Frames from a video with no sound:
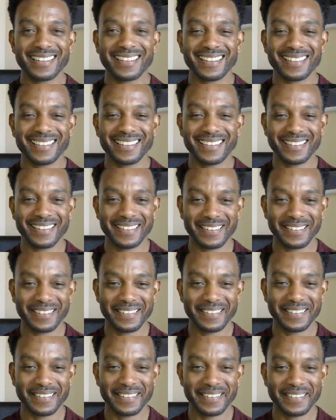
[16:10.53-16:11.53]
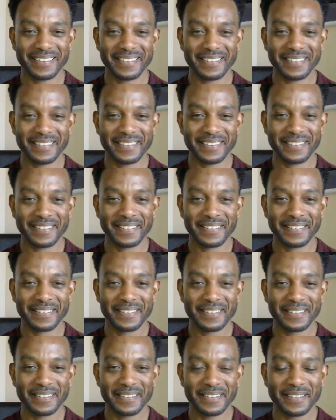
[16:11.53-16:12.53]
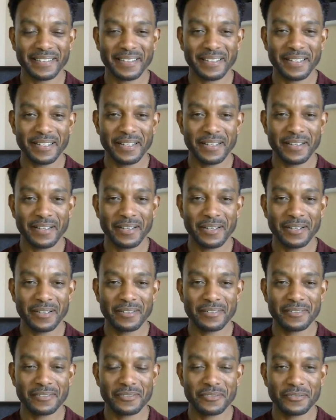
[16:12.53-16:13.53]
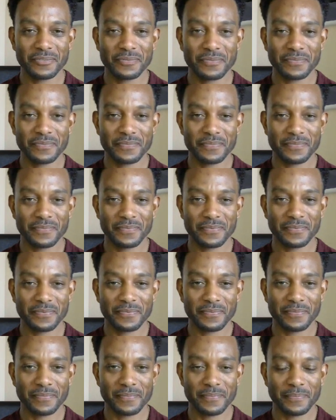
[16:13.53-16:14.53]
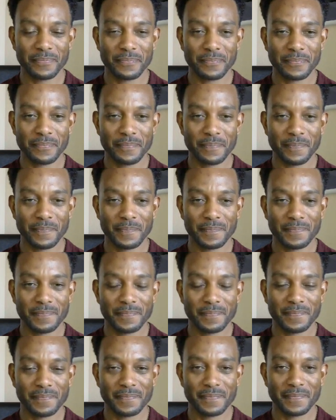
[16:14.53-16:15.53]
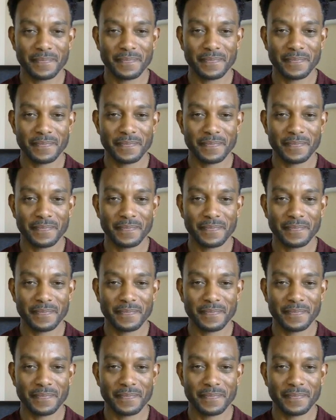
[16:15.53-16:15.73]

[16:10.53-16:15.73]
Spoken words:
The person shown says nothing.